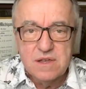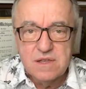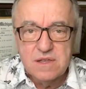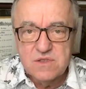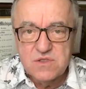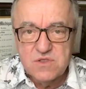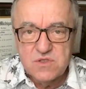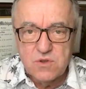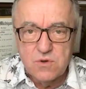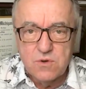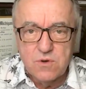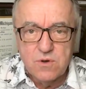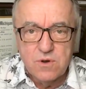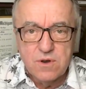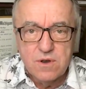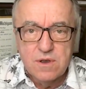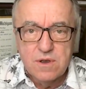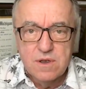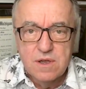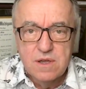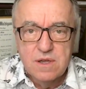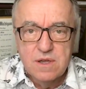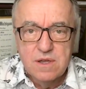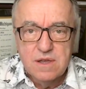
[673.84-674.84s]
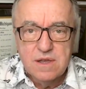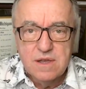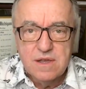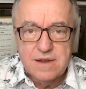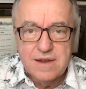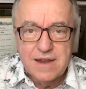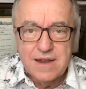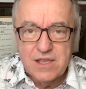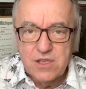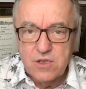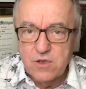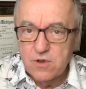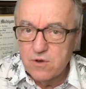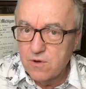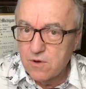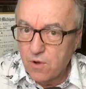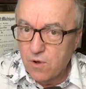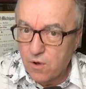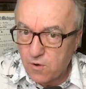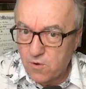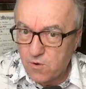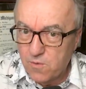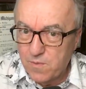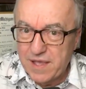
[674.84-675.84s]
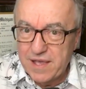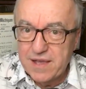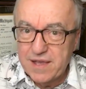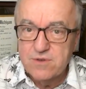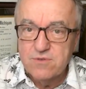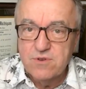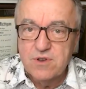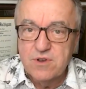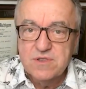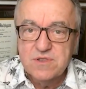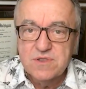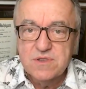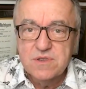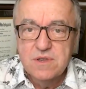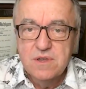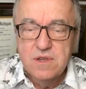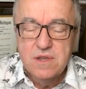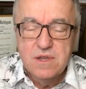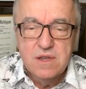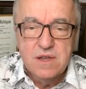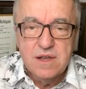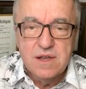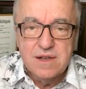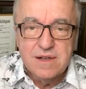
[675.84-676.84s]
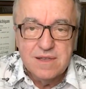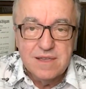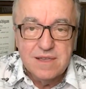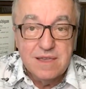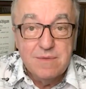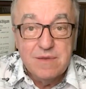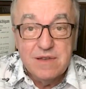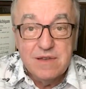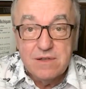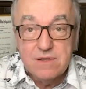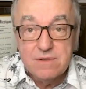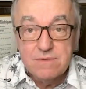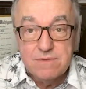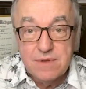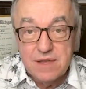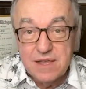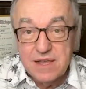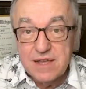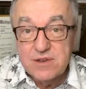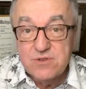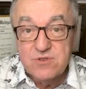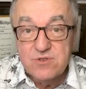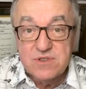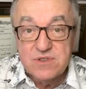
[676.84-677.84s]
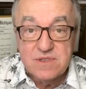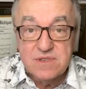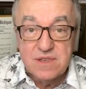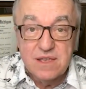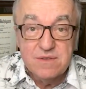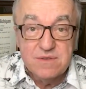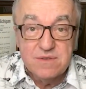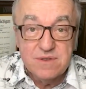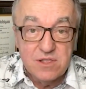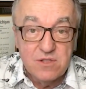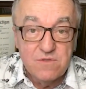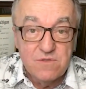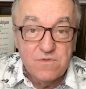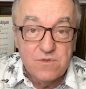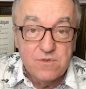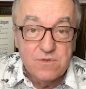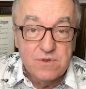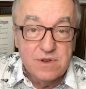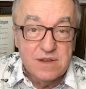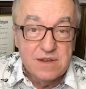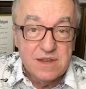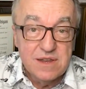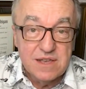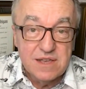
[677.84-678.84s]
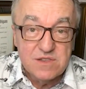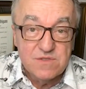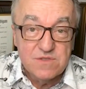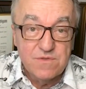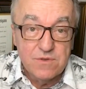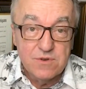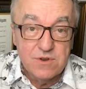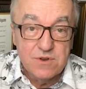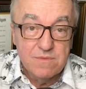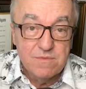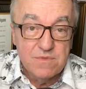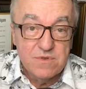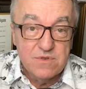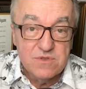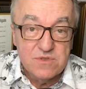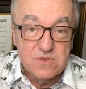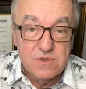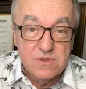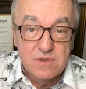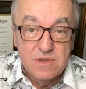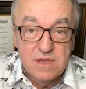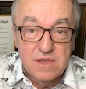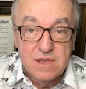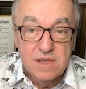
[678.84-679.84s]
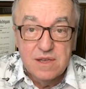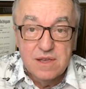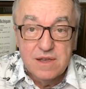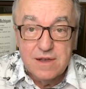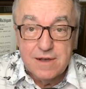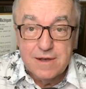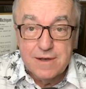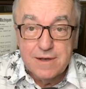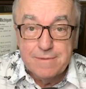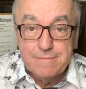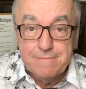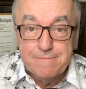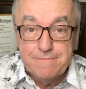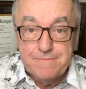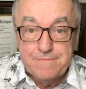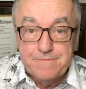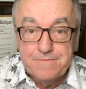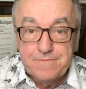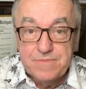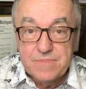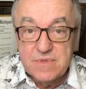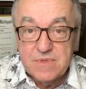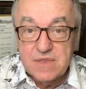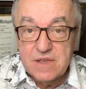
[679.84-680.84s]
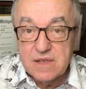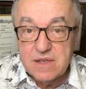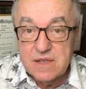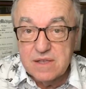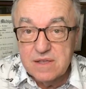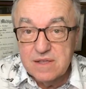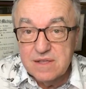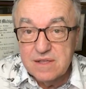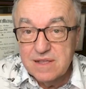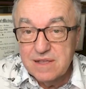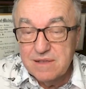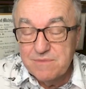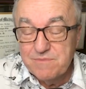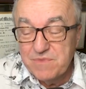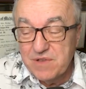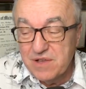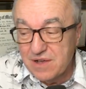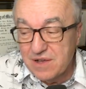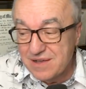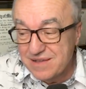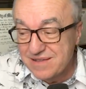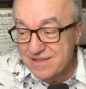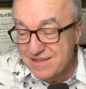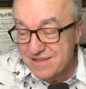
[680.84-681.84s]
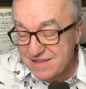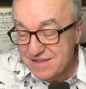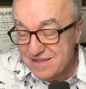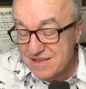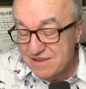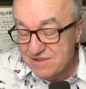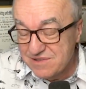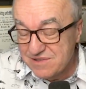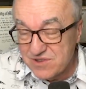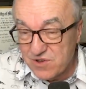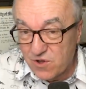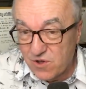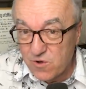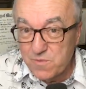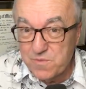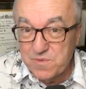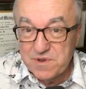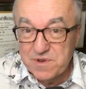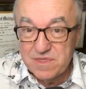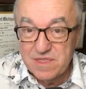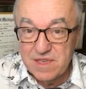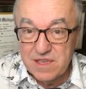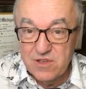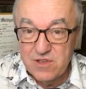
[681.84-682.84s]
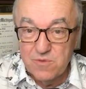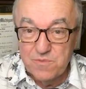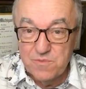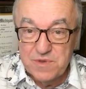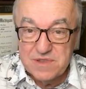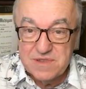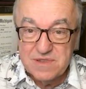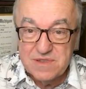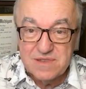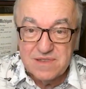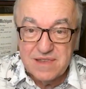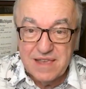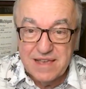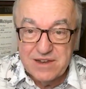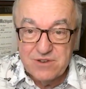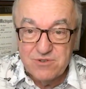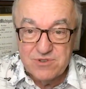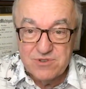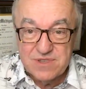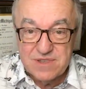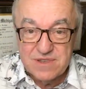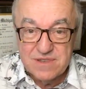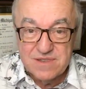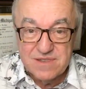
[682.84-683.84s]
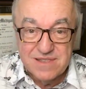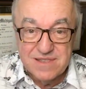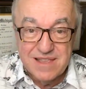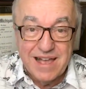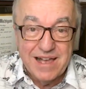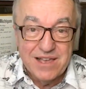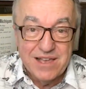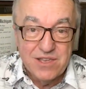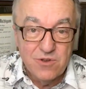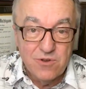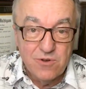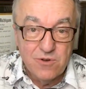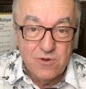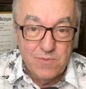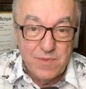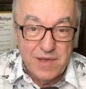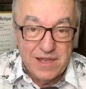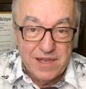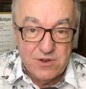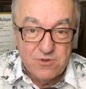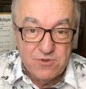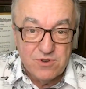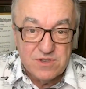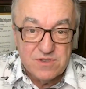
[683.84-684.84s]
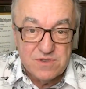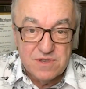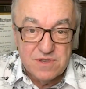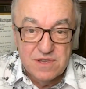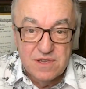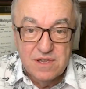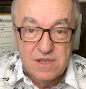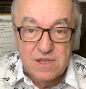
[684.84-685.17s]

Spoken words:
store, not your home address. Email address, telephone, and text phone numbers. It's hoped that your business address is not your home address.